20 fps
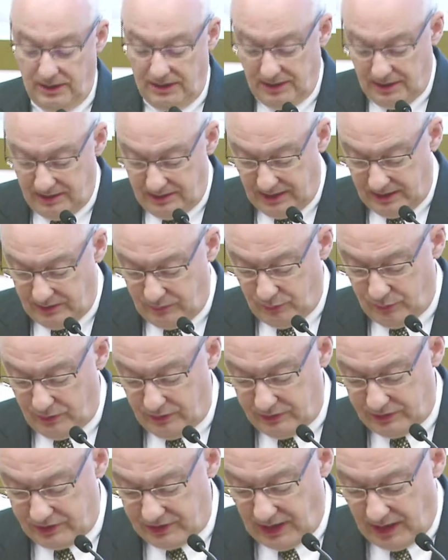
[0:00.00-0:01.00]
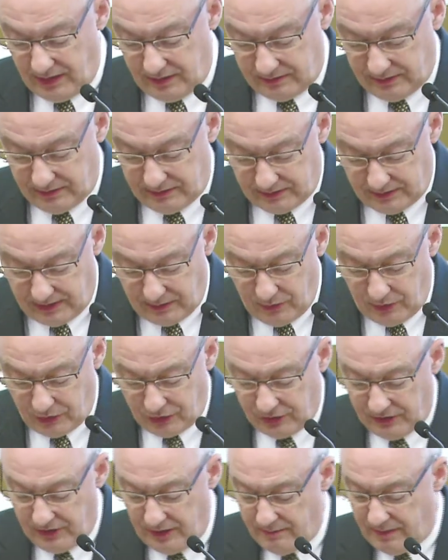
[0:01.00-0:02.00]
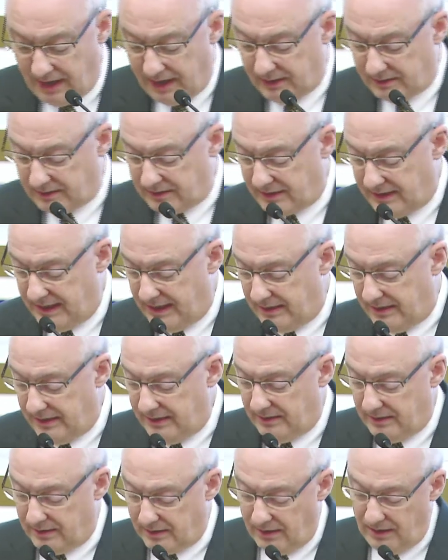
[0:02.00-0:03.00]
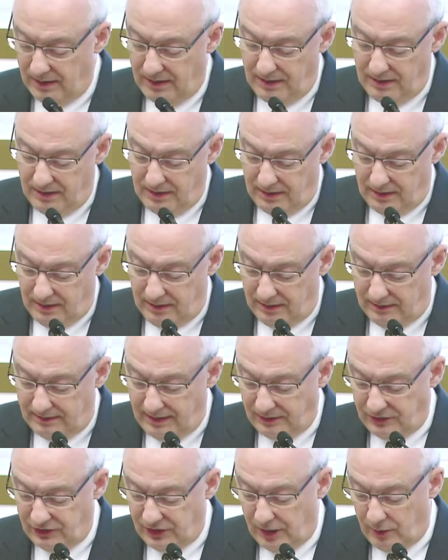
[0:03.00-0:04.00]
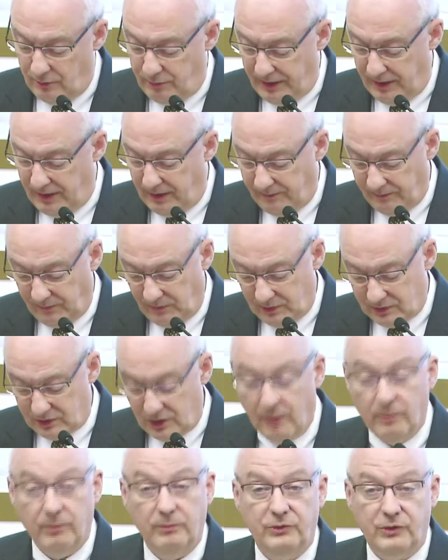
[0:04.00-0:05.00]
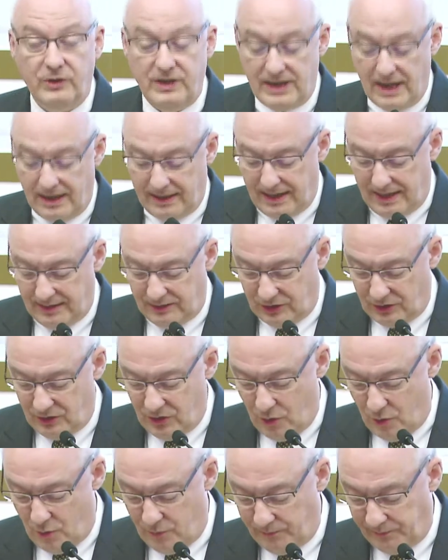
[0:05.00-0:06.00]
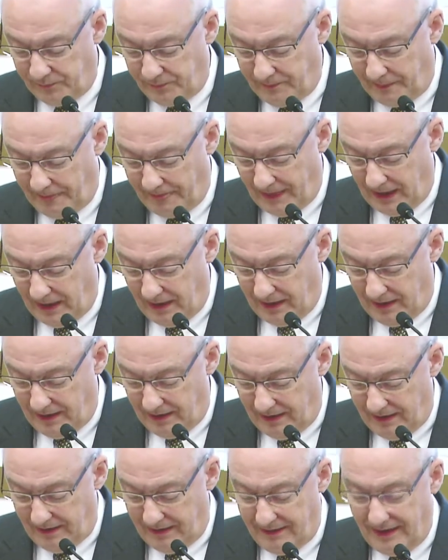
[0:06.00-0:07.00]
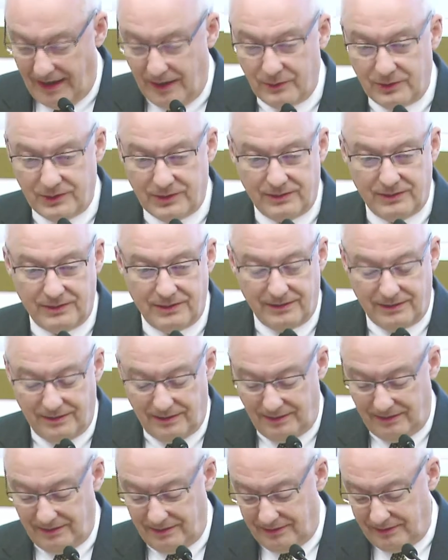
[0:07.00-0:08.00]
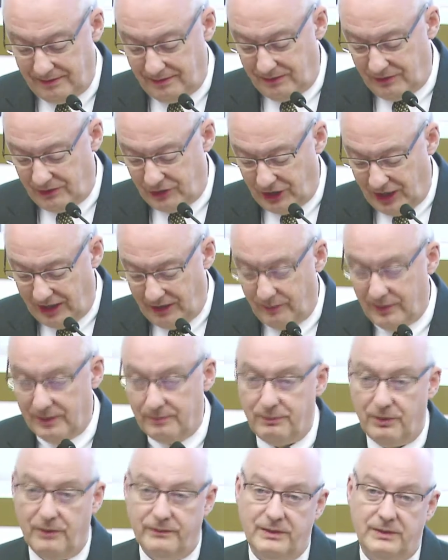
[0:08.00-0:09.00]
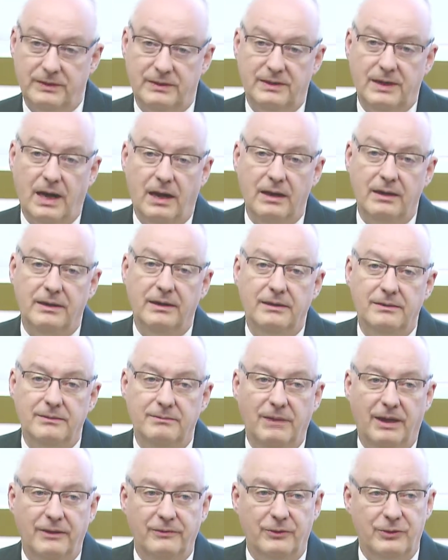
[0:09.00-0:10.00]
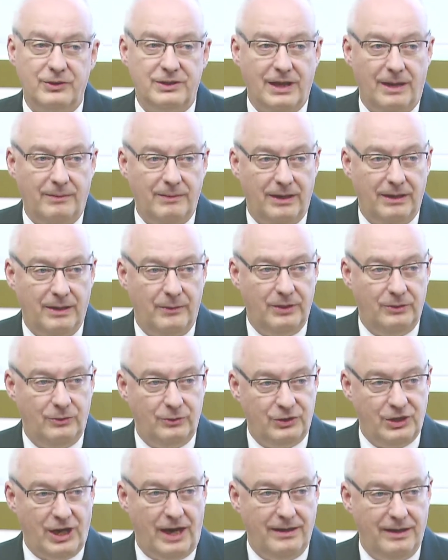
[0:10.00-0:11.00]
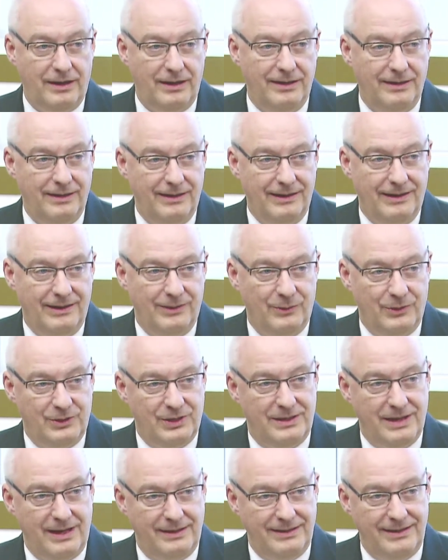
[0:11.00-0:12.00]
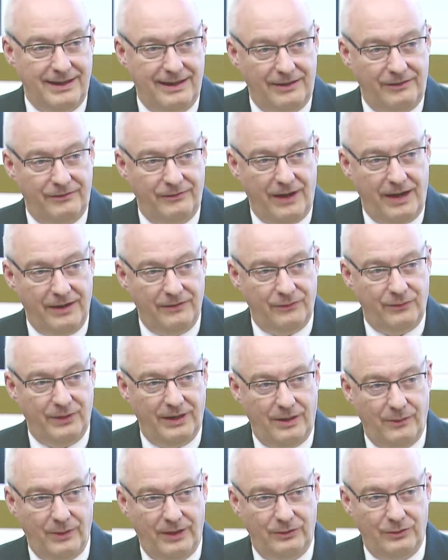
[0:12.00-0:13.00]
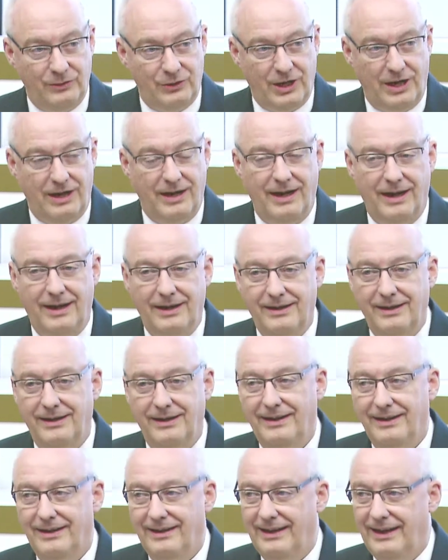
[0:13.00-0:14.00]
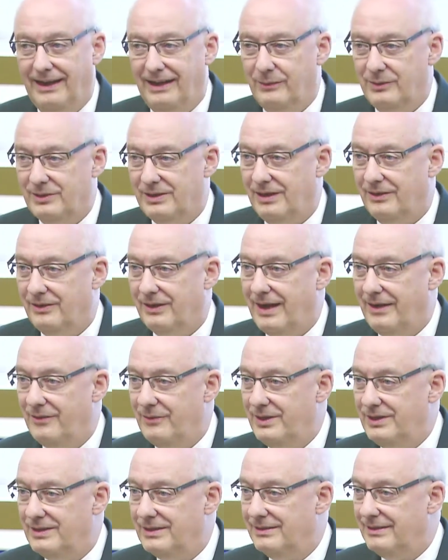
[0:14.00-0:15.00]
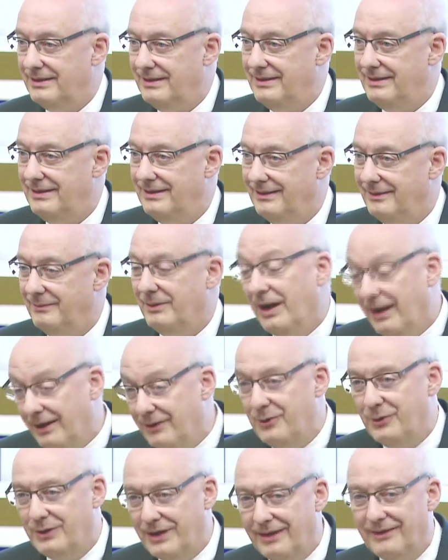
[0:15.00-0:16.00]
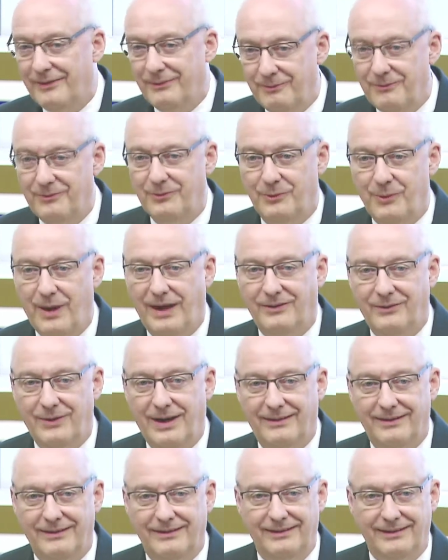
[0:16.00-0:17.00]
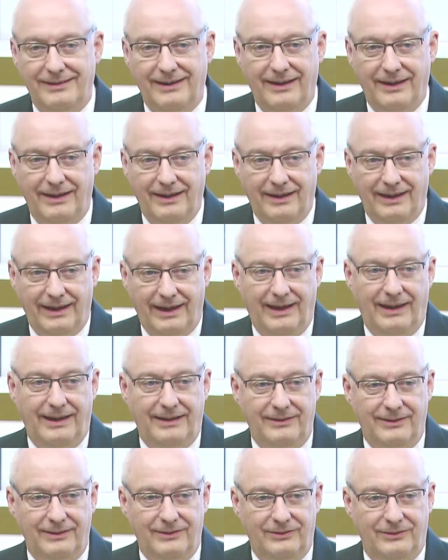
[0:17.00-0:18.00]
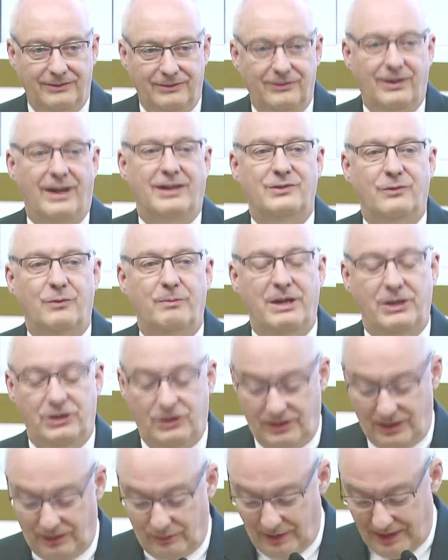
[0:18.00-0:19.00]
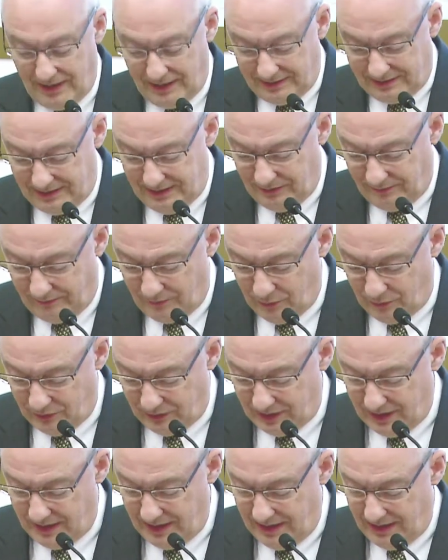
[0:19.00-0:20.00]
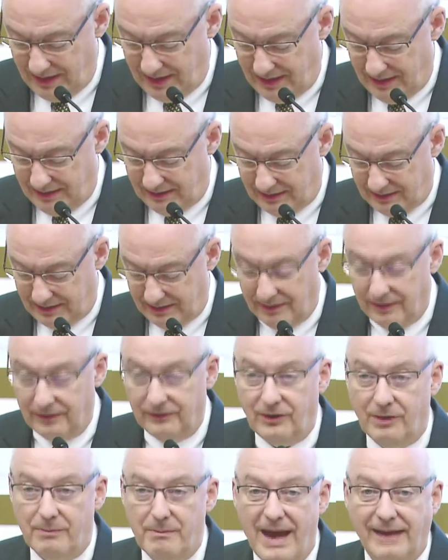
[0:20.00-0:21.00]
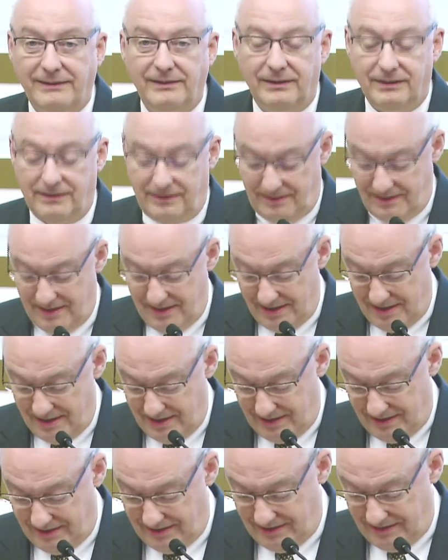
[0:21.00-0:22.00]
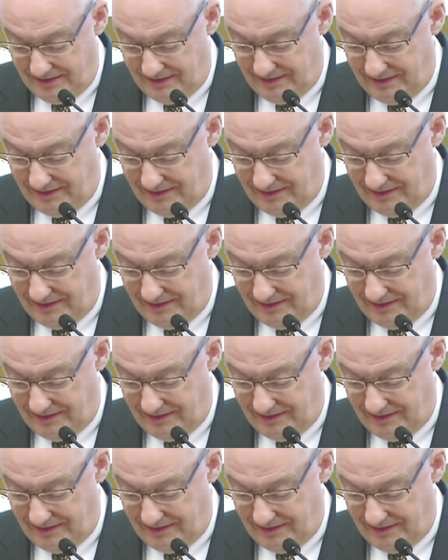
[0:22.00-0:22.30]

that were started and ushered in by its late leader, Deng Xiaoping, some 3 decades ago. I was sharing with Professor Zhang that my first time that I went to China was in 1985 when I went to Shanghai, and I was there again recently. I mean, I go there quite regularly, and the transformation that one has seen, of course, is dramatic. When